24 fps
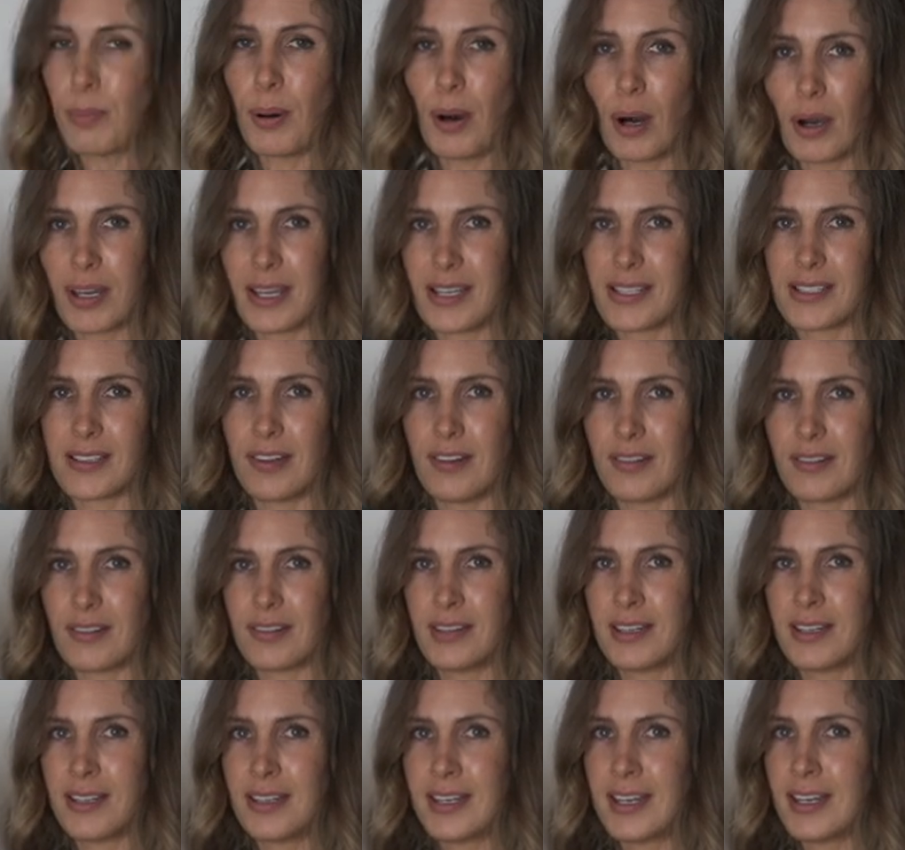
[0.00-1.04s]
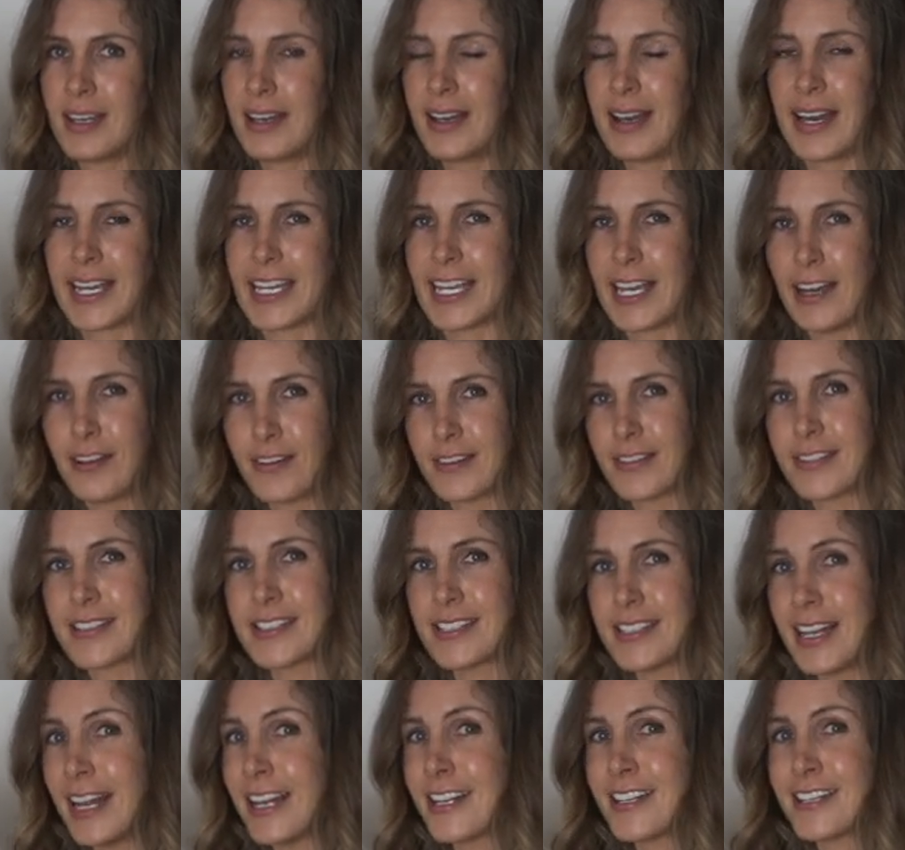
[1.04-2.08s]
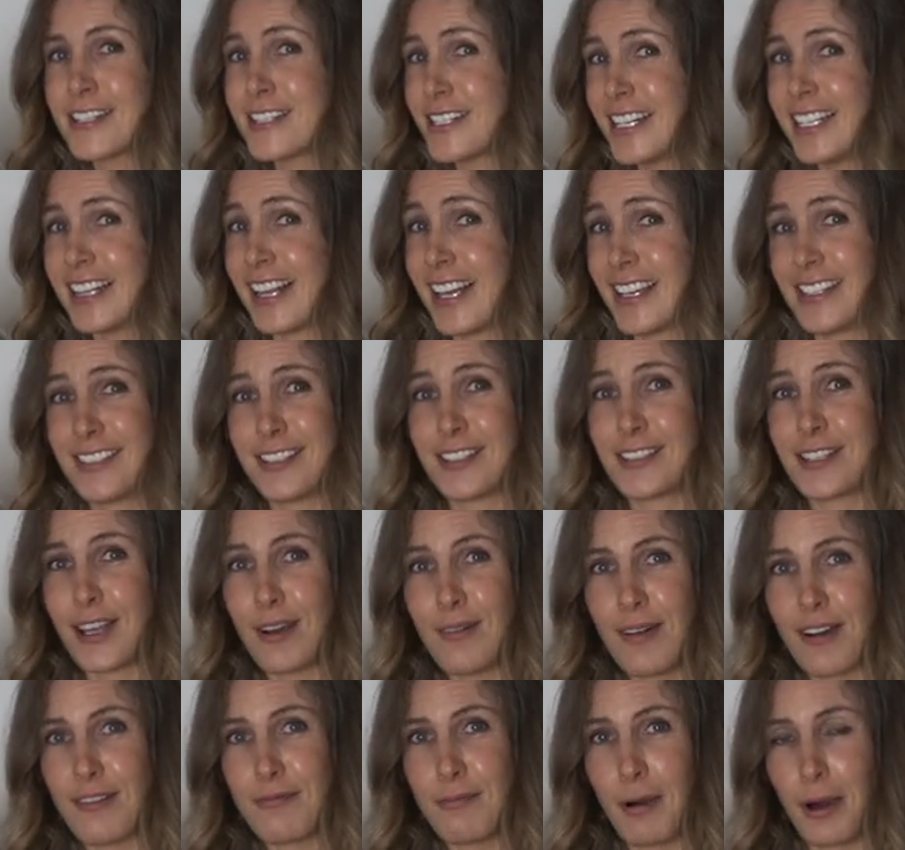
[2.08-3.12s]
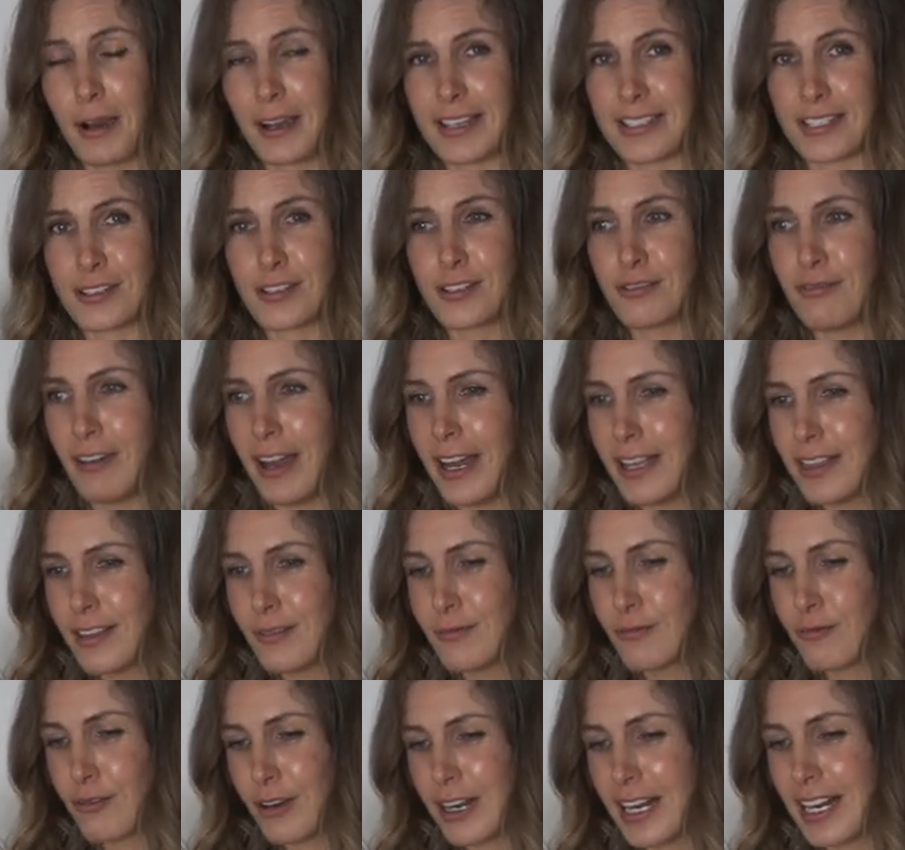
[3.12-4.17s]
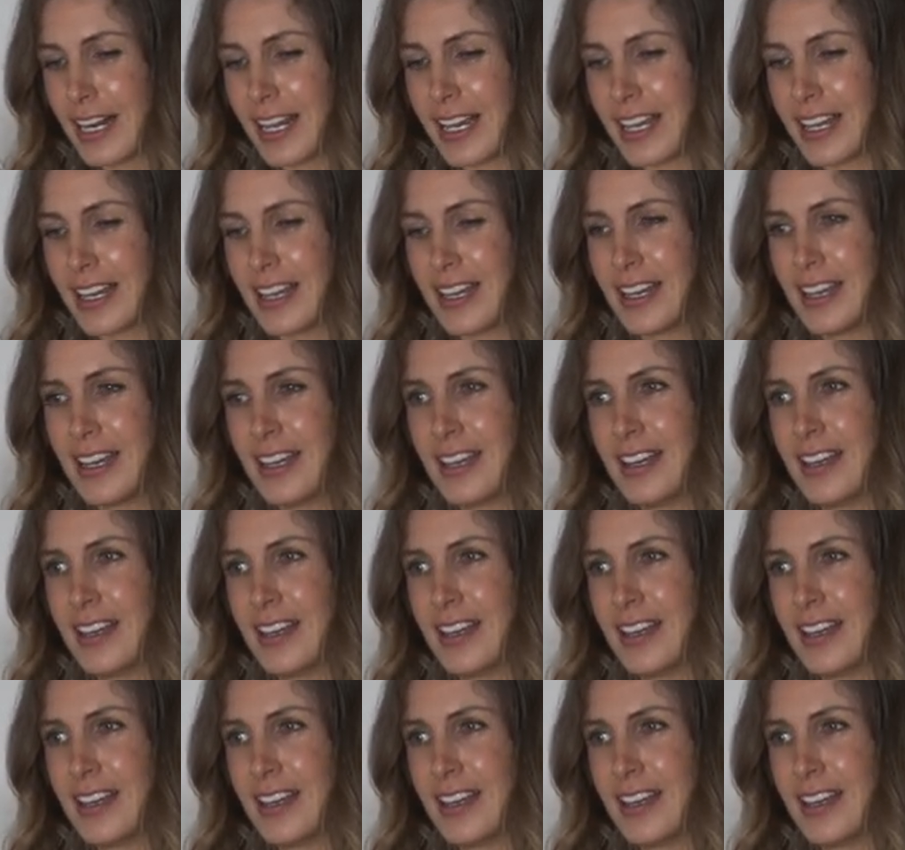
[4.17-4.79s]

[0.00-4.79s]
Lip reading: pockets on. I cannot stand gilets that don't have pockets. I just find them really,